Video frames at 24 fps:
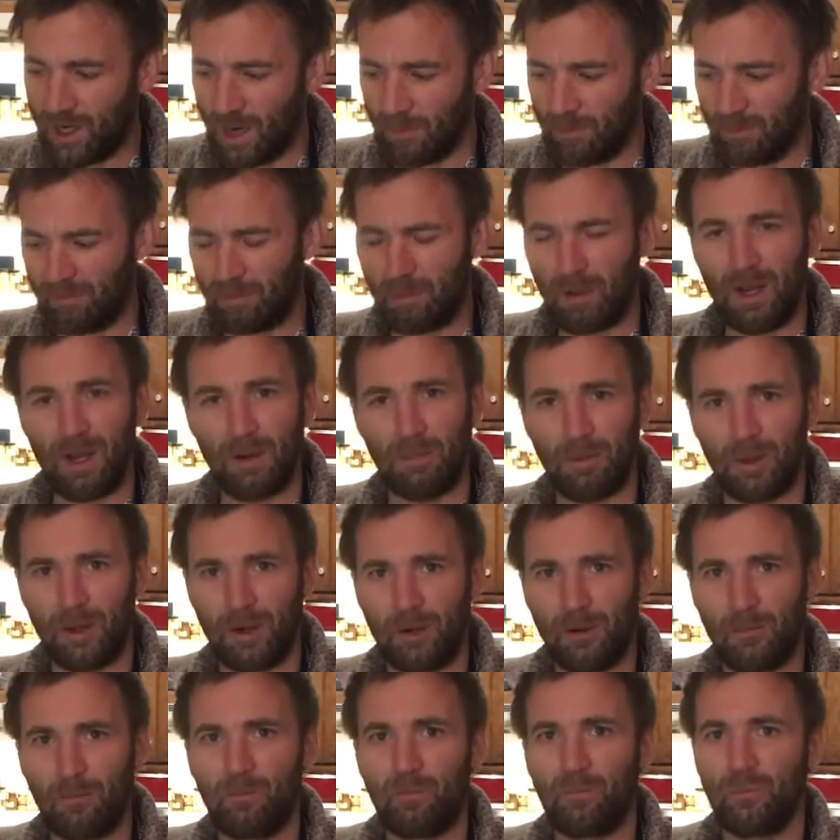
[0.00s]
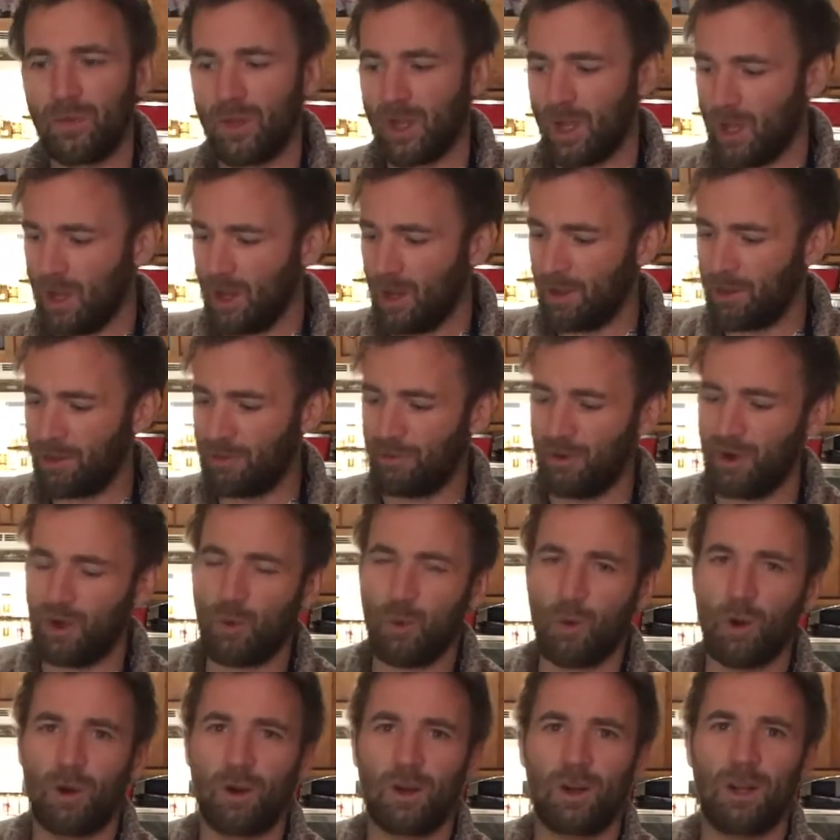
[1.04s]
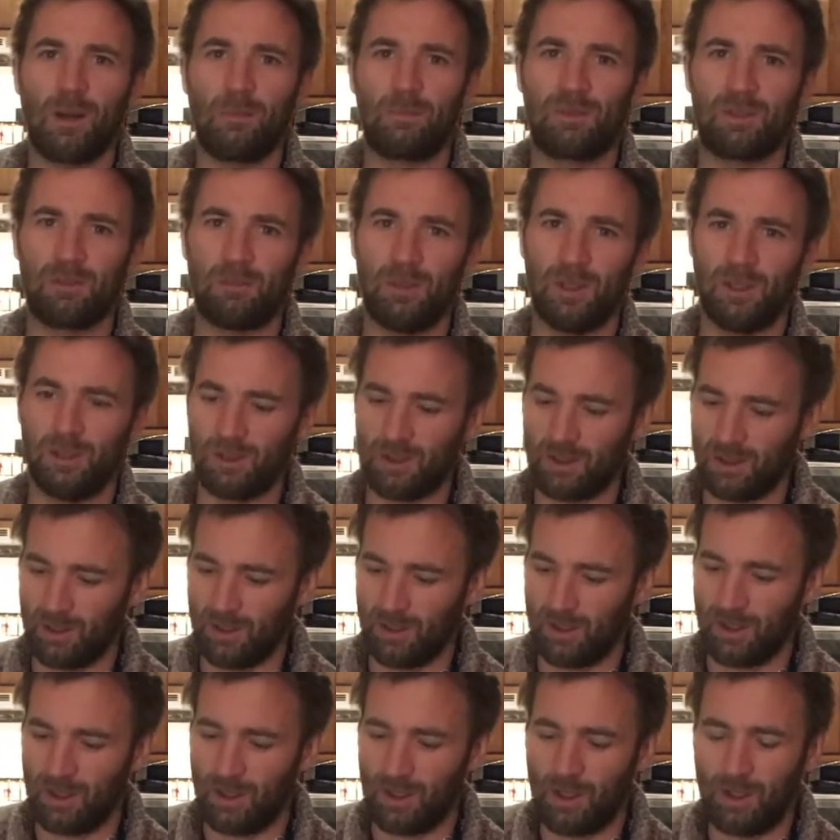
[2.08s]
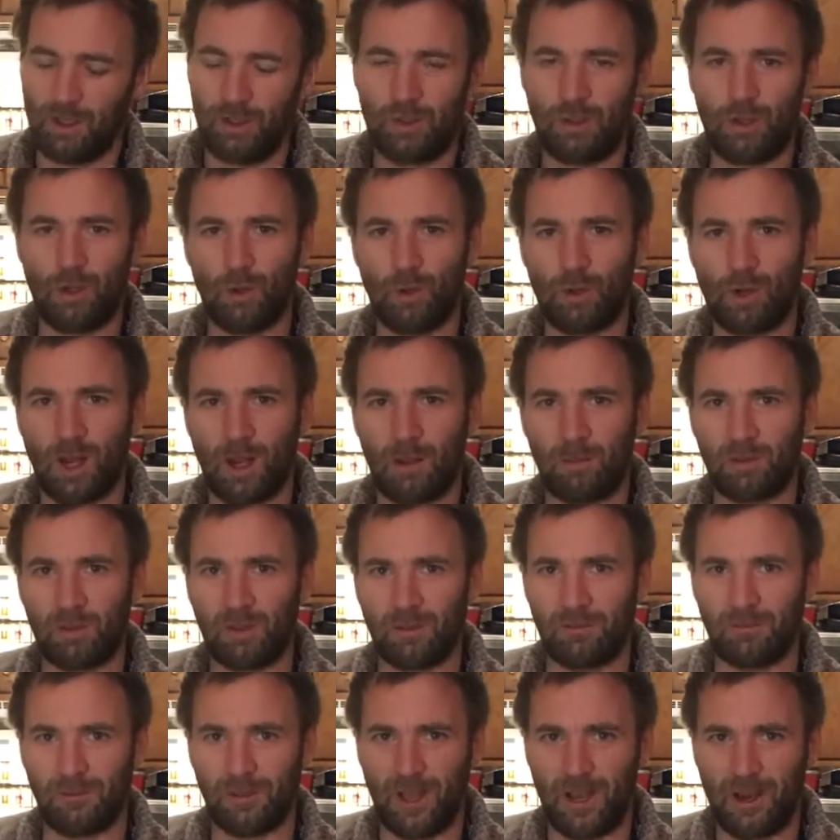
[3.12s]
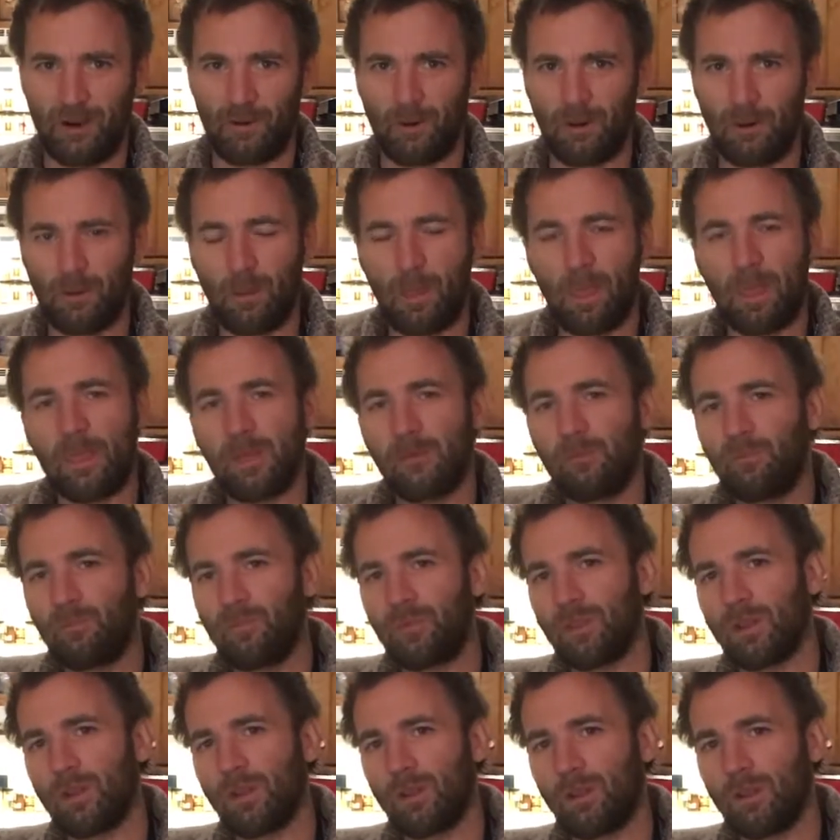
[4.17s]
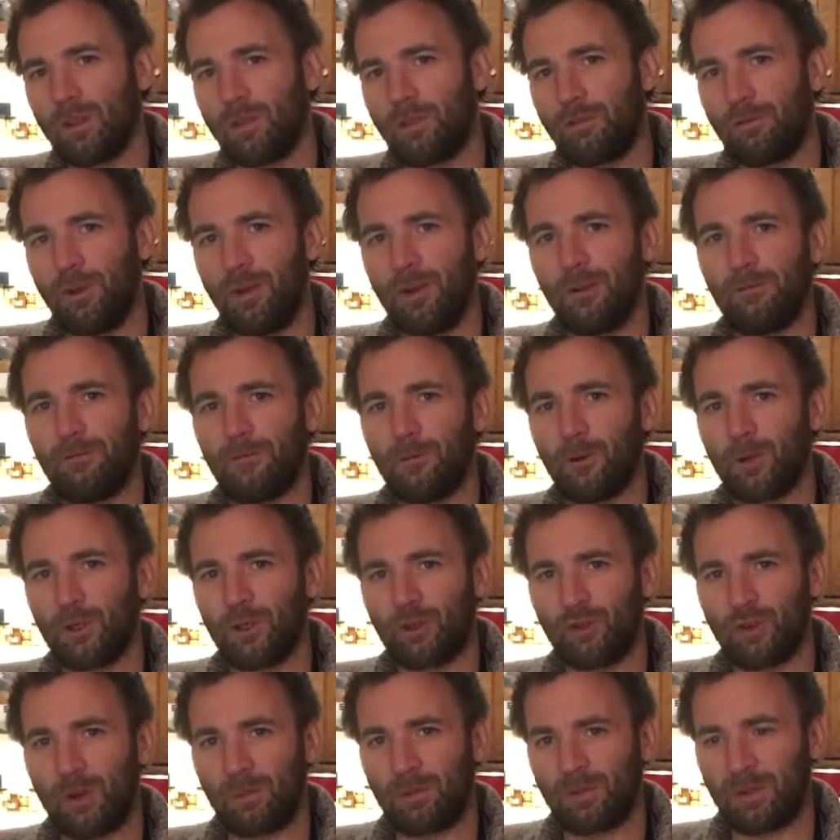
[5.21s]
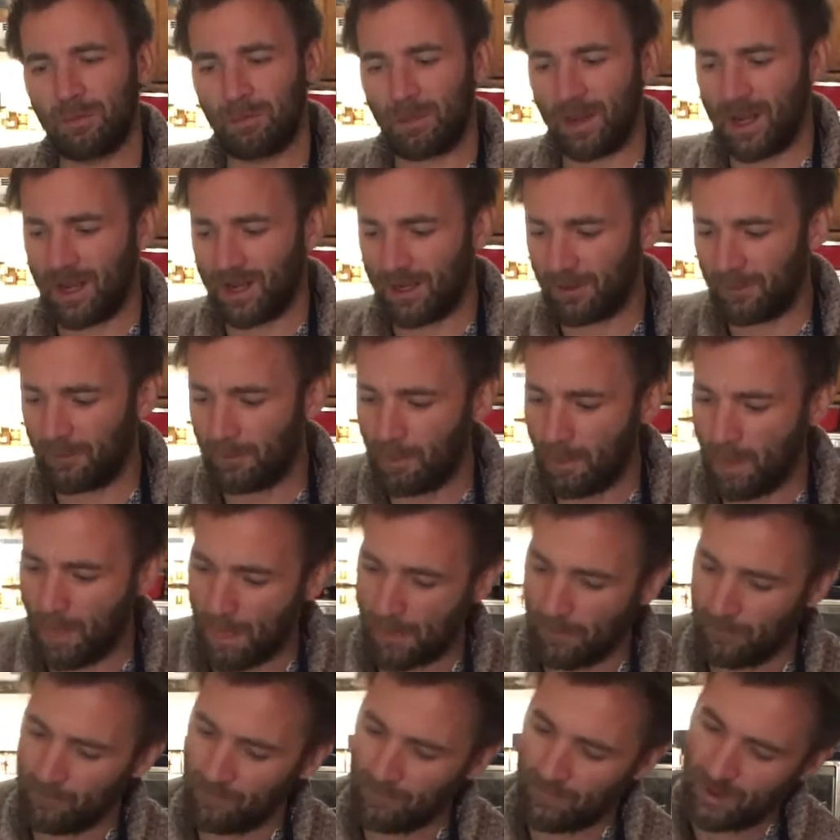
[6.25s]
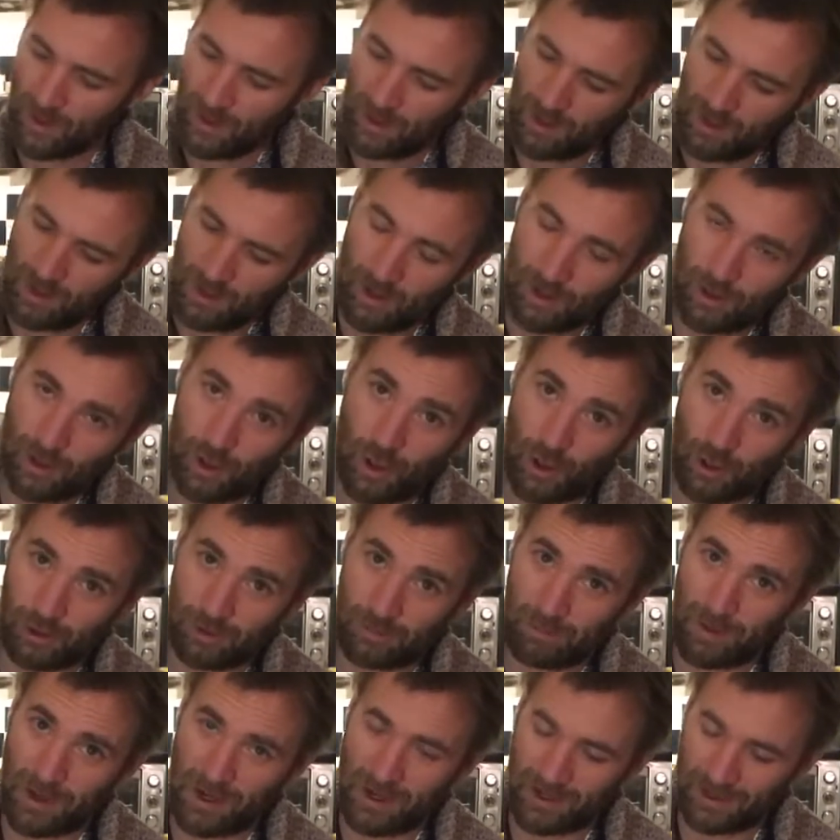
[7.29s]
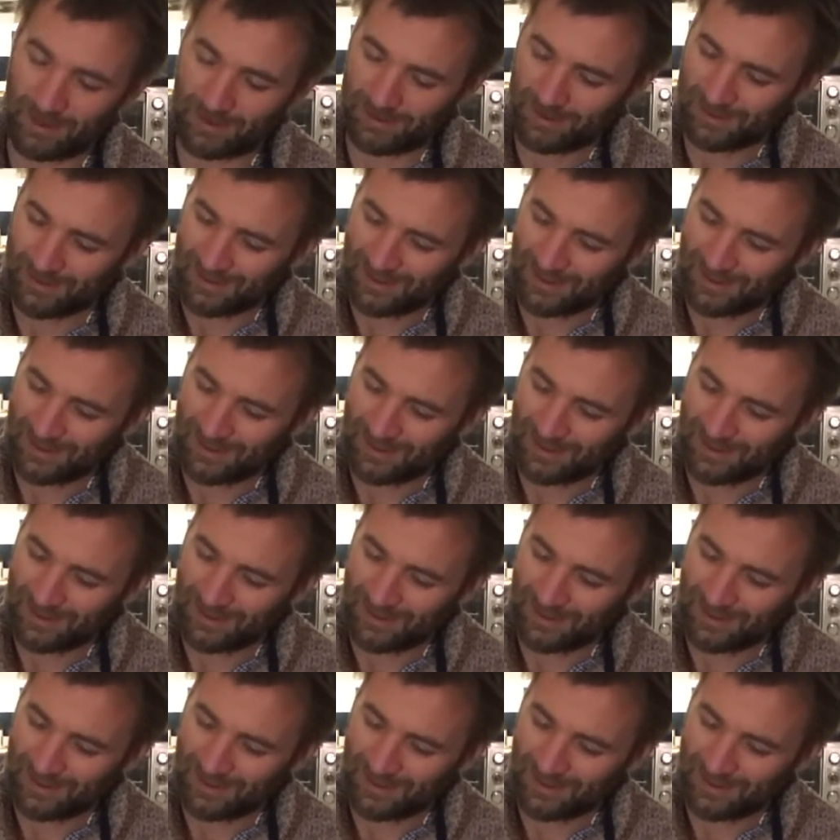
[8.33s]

cup of peanut butter, 3/4 cups of milk, 2 cups of flour, 3 to 4 strips of bacon, cooked bacon,